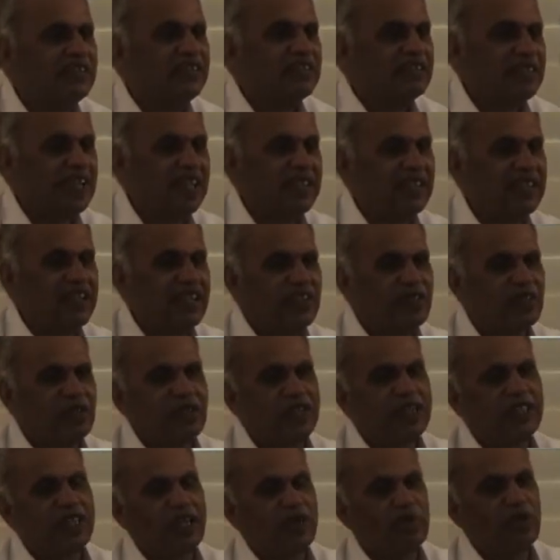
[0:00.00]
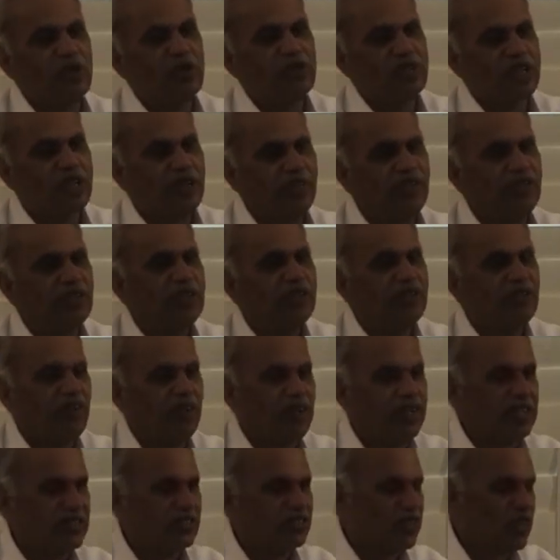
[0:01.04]
such that you can come out of
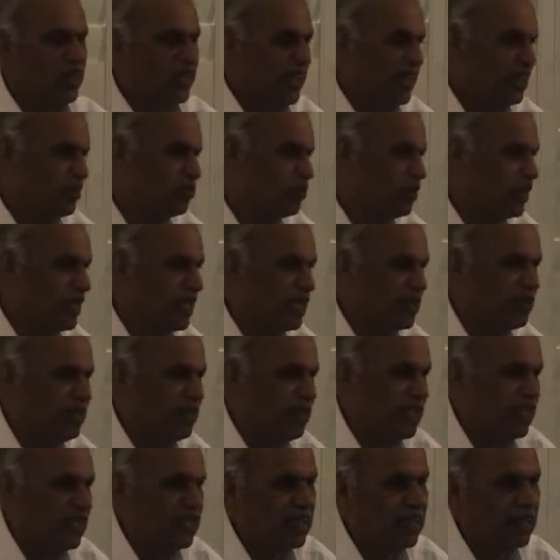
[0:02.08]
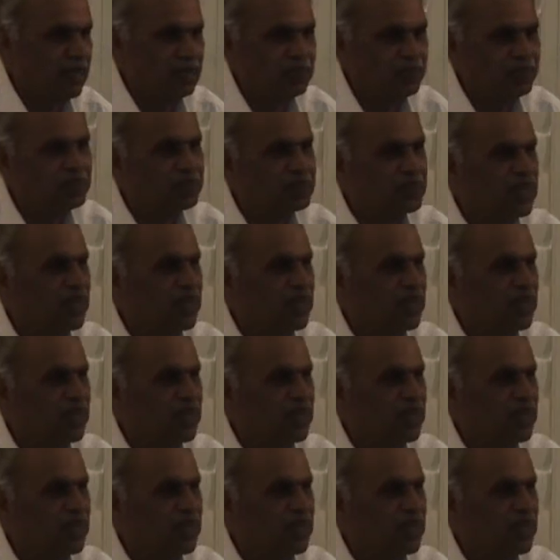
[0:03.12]
what is called as Punarapi Jananam,